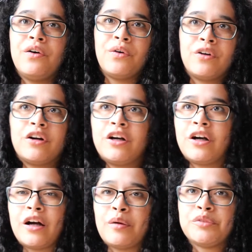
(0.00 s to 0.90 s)
or
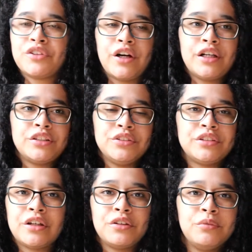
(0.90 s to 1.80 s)
I'm trying to
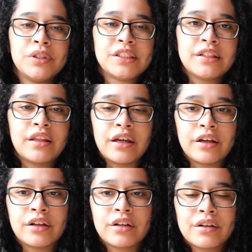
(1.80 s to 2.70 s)
tell you what to
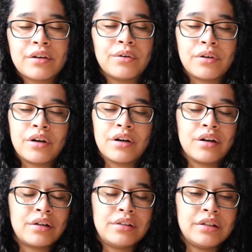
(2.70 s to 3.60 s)
think,
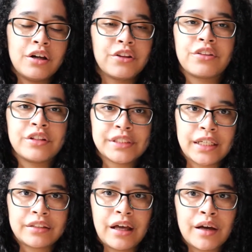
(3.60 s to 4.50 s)
or other things
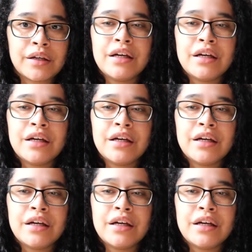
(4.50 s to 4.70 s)
like that.